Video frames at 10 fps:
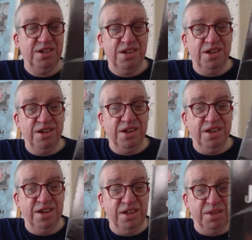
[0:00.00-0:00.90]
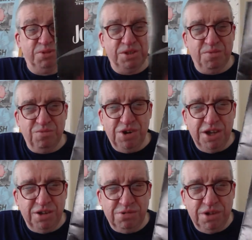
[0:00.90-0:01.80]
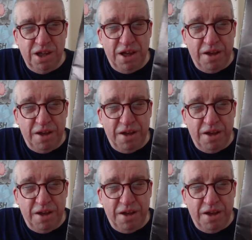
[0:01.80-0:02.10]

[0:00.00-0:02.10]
There was some real